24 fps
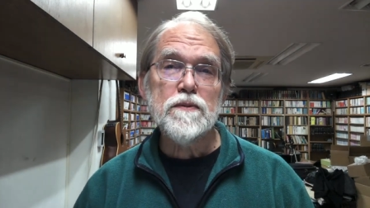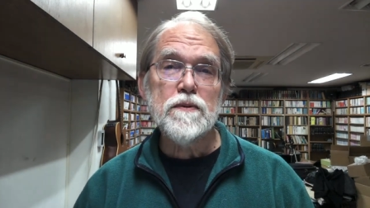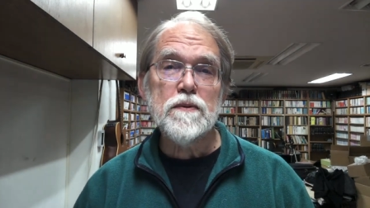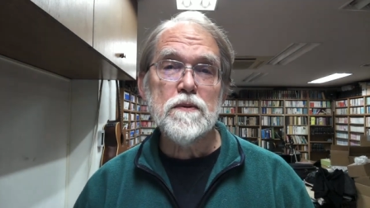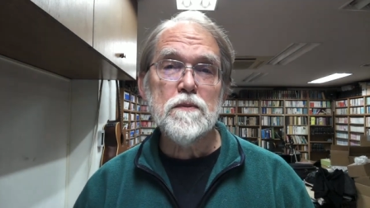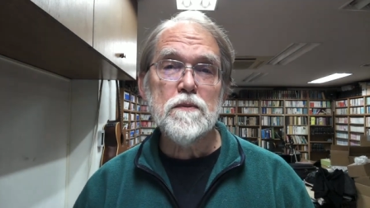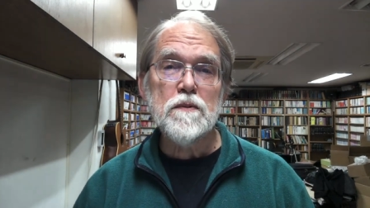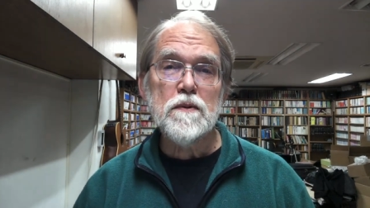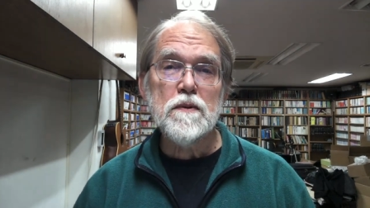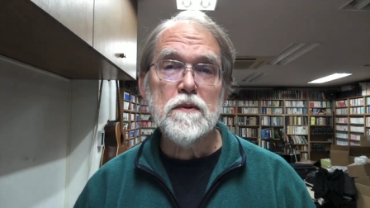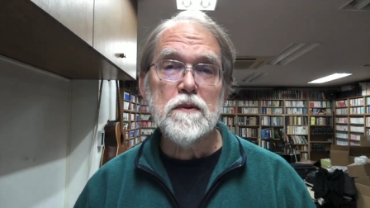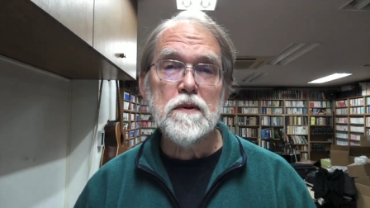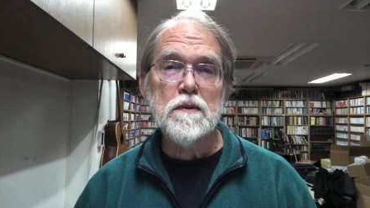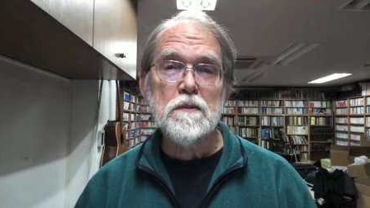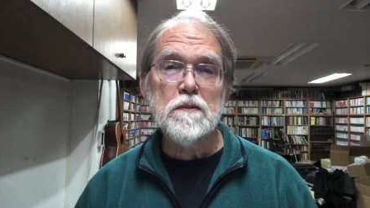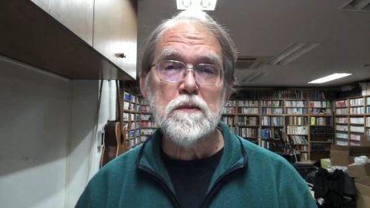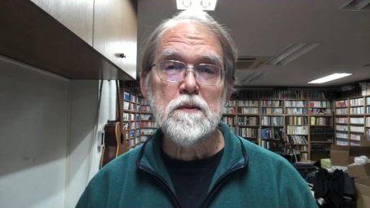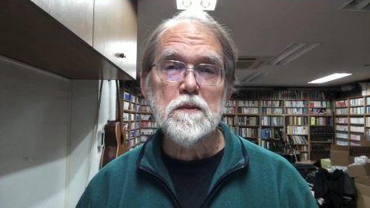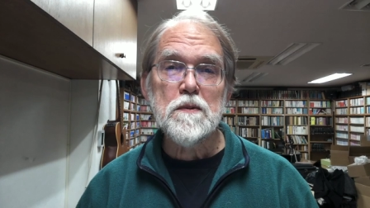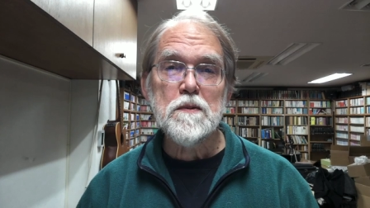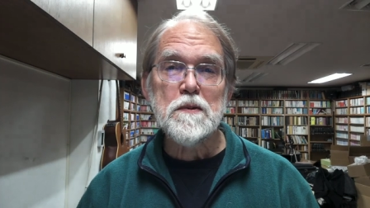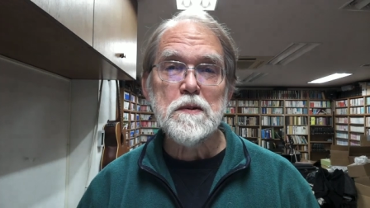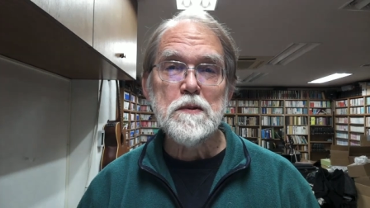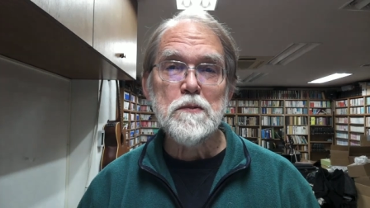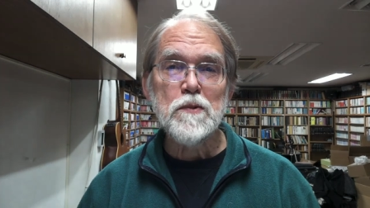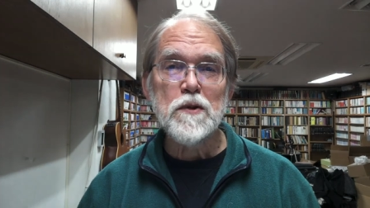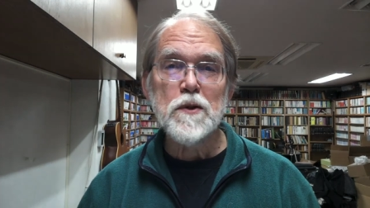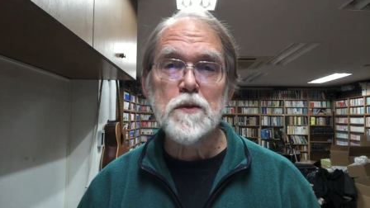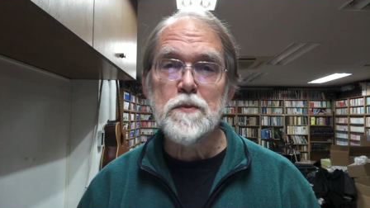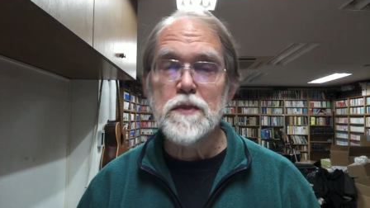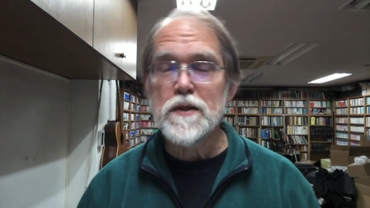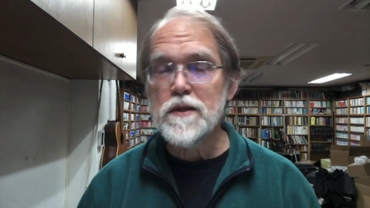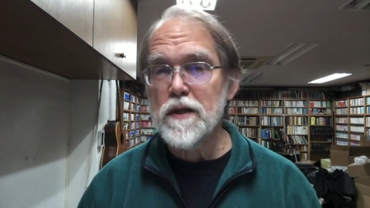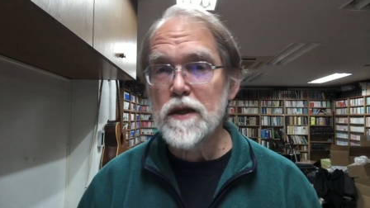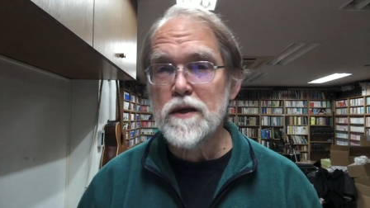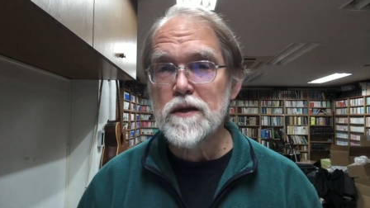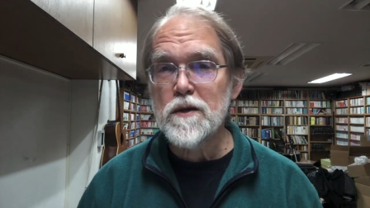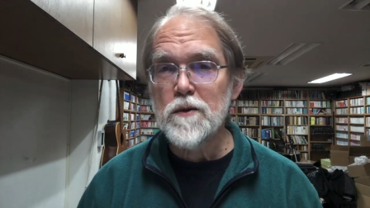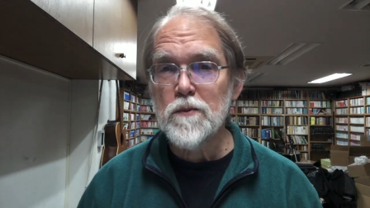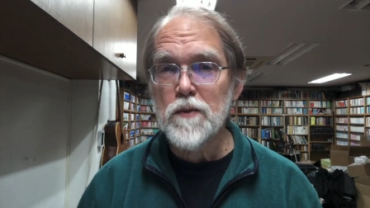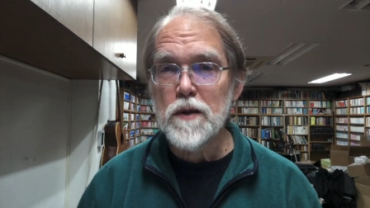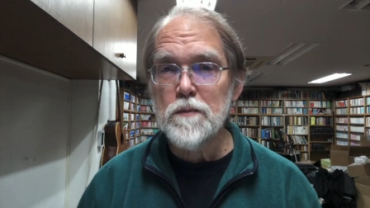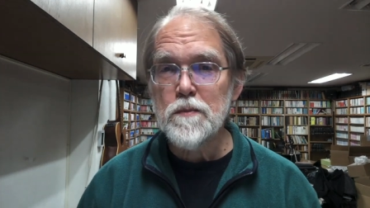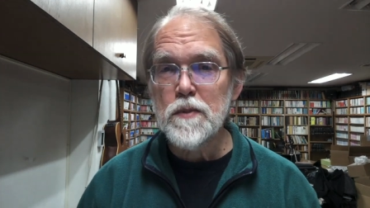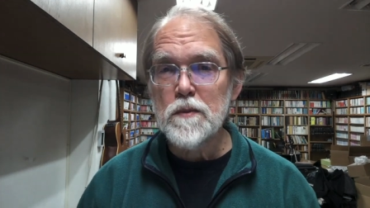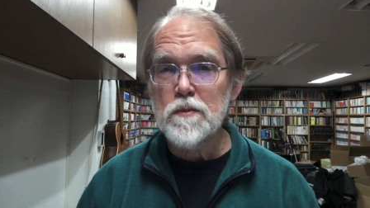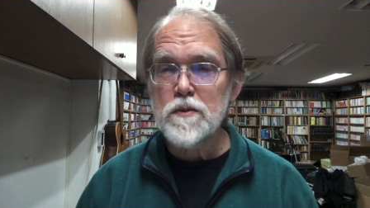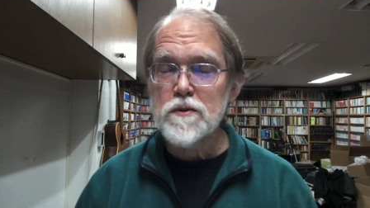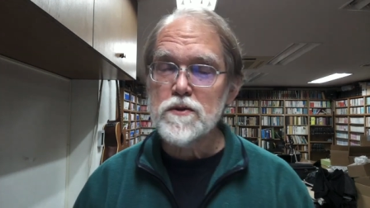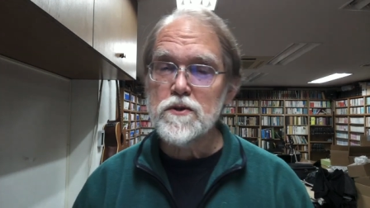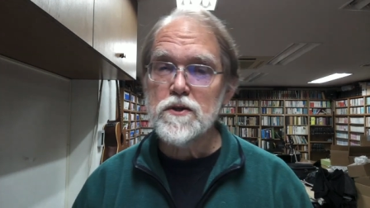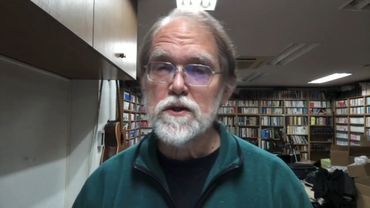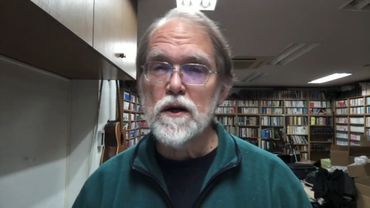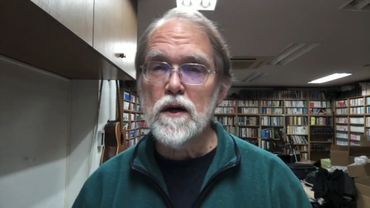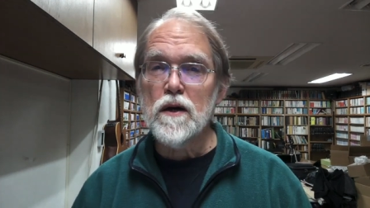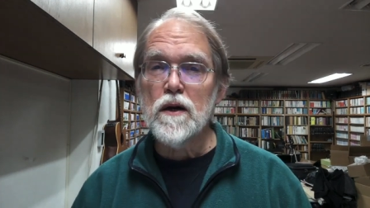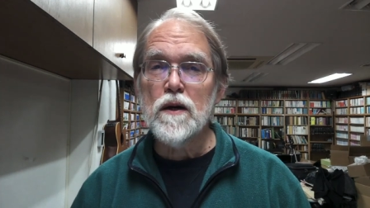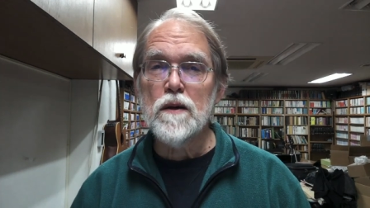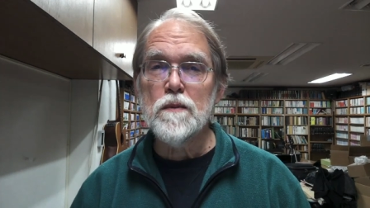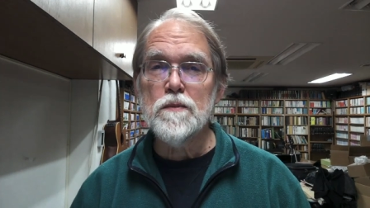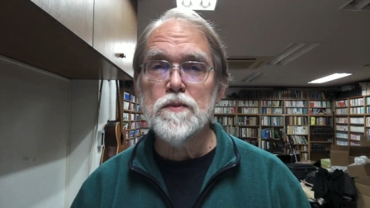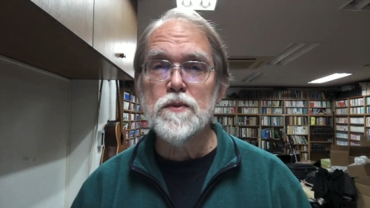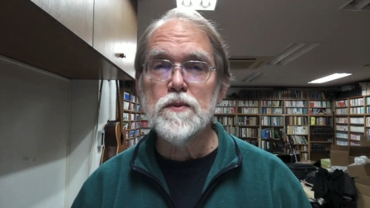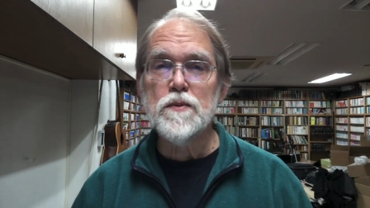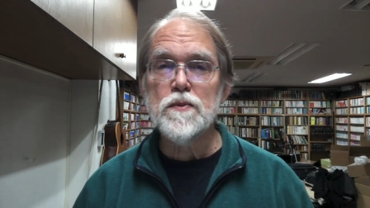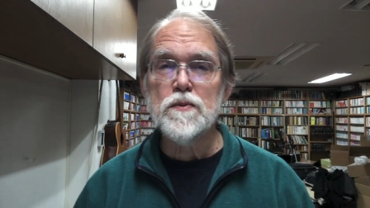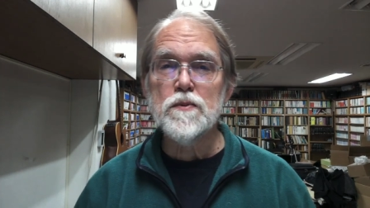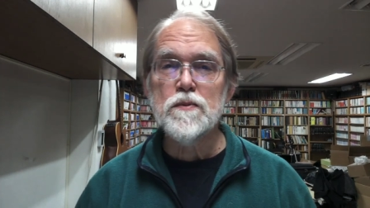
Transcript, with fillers: will it be taking away people's jobs?